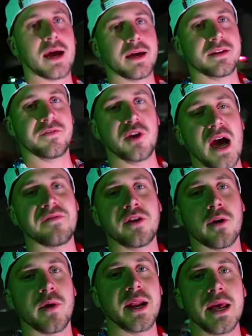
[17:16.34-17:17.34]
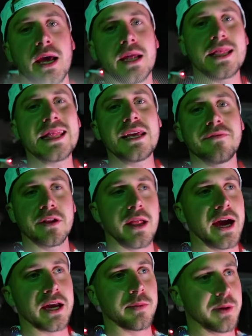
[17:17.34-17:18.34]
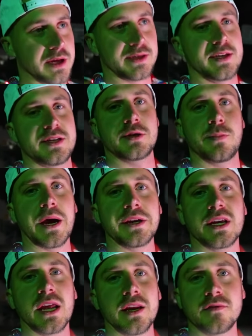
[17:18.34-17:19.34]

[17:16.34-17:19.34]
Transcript: Guys, if you haven't already, leave a like because this is about to get